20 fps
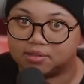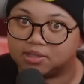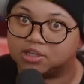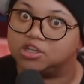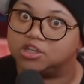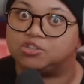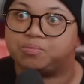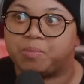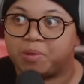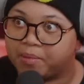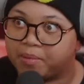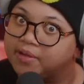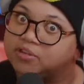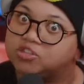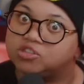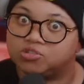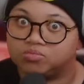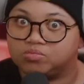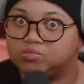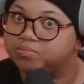Because people
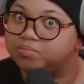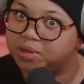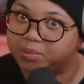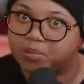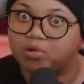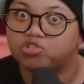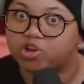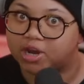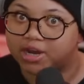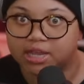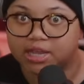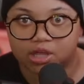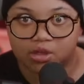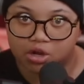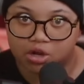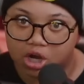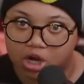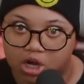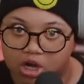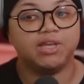are trying to kill
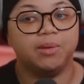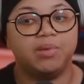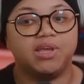her.